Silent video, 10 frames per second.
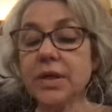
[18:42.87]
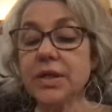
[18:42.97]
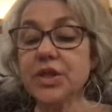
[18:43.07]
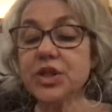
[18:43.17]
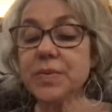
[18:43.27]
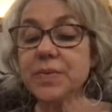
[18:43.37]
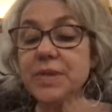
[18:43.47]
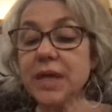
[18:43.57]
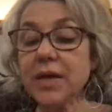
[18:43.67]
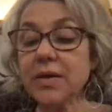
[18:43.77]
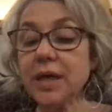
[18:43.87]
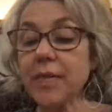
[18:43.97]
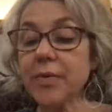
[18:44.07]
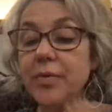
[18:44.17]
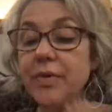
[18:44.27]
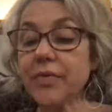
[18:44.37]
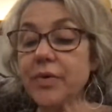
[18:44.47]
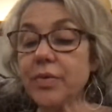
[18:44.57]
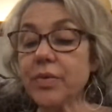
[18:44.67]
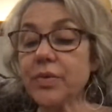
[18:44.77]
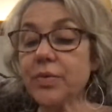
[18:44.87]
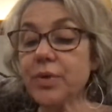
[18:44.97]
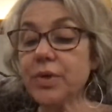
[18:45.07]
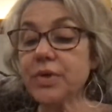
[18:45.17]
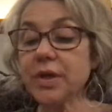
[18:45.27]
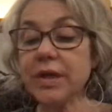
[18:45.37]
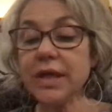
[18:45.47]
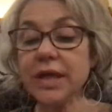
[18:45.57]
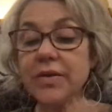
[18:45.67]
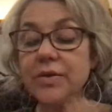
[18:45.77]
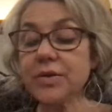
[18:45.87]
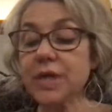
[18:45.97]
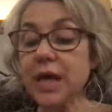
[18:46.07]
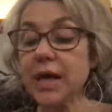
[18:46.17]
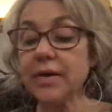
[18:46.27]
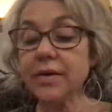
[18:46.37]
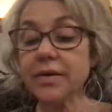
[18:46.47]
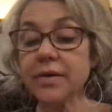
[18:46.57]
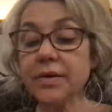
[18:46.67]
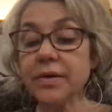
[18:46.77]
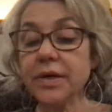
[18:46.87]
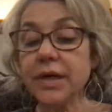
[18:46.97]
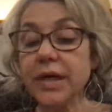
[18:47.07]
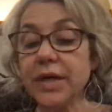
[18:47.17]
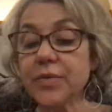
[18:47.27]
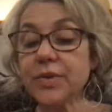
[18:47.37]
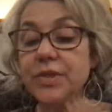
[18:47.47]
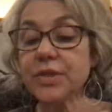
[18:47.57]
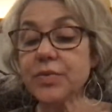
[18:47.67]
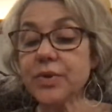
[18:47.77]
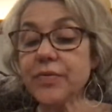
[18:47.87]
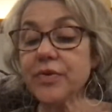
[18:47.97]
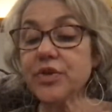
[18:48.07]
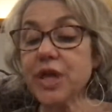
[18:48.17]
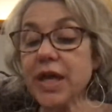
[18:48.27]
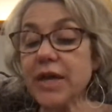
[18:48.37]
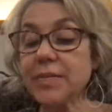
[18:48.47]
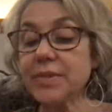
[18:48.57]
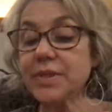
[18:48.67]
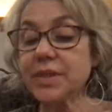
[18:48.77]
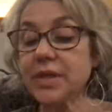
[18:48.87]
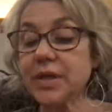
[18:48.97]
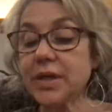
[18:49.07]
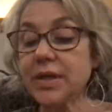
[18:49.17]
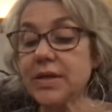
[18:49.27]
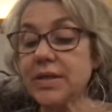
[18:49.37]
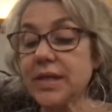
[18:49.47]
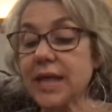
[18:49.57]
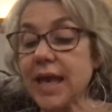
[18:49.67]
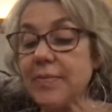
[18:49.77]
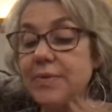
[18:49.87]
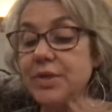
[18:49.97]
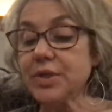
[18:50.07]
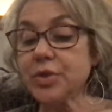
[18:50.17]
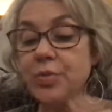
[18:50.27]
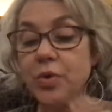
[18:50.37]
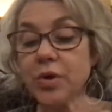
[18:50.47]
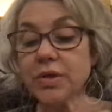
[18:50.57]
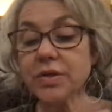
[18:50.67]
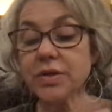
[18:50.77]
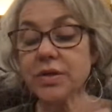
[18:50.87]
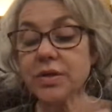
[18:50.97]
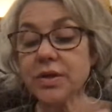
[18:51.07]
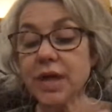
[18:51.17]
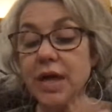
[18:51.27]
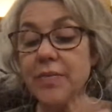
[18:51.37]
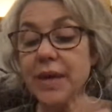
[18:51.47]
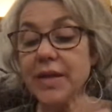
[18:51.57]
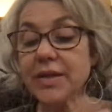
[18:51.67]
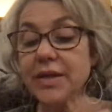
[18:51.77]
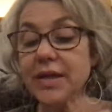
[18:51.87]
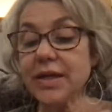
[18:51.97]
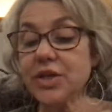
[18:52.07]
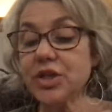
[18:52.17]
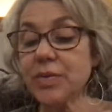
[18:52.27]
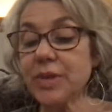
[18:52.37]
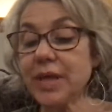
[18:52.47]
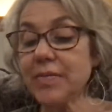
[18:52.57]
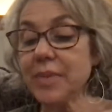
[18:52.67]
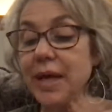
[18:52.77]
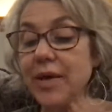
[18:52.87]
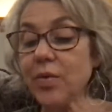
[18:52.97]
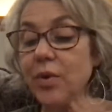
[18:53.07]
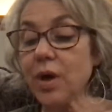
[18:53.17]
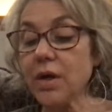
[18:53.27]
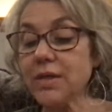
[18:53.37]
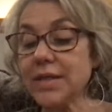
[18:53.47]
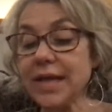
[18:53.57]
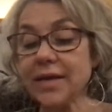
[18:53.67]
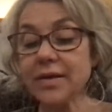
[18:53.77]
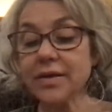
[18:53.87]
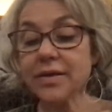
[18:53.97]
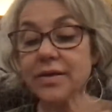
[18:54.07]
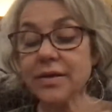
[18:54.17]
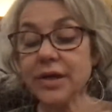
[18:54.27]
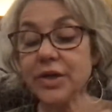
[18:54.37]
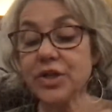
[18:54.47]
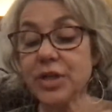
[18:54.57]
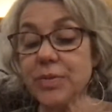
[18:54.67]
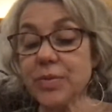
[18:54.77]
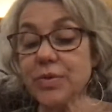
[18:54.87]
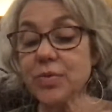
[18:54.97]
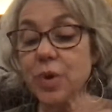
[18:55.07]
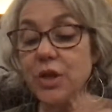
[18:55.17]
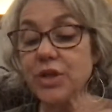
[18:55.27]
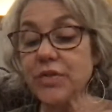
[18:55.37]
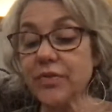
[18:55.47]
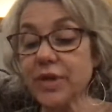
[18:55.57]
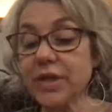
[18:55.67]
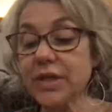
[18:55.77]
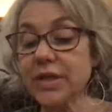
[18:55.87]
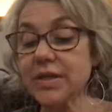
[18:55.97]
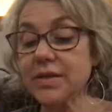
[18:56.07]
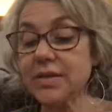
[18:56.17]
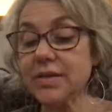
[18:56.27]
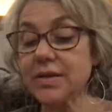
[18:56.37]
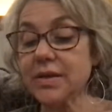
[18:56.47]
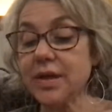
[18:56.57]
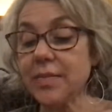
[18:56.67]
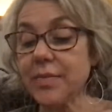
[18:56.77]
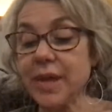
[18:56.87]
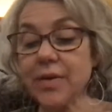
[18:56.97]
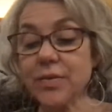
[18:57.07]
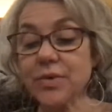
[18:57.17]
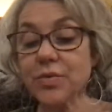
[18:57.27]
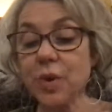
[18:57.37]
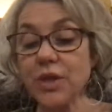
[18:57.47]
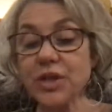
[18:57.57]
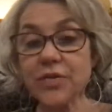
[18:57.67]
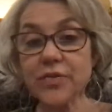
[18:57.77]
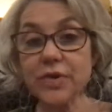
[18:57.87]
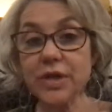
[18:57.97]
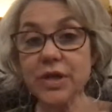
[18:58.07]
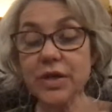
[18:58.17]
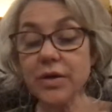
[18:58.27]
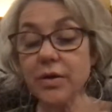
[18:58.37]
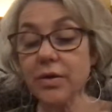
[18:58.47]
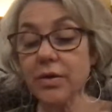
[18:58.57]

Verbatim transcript: The ship sailed up a river with woods on either side. It was the River James, said Captain Newport. Amanda and Jimmy and Meg were on deck. Jimmy was watching for Indians. Meg was watching for deer.